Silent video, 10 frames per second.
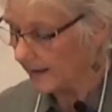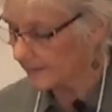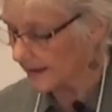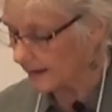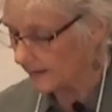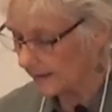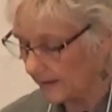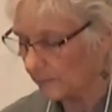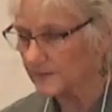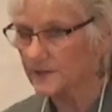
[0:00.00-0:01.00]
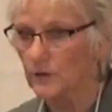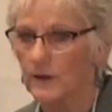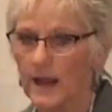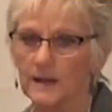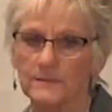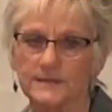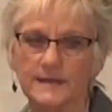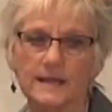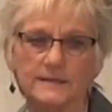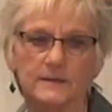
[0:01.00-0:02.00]
that it was the unanimous
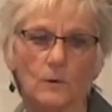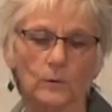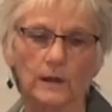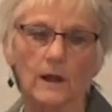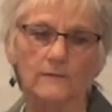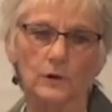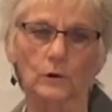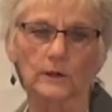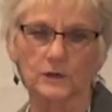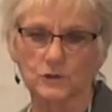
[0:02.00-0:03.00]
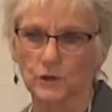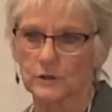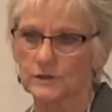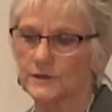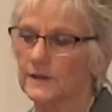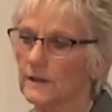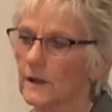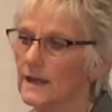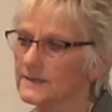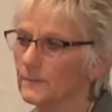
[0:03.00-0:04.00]
testimony of the early church that the
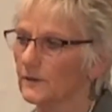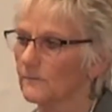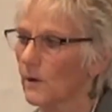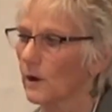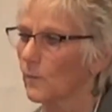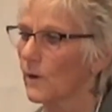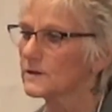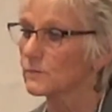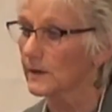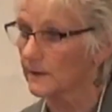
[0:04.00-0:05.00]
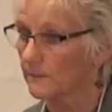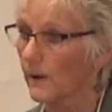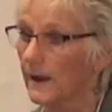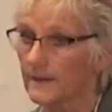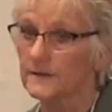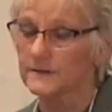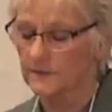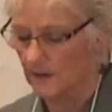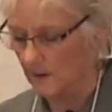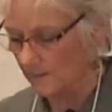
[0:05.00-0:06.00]
Gospel of Mark was written by this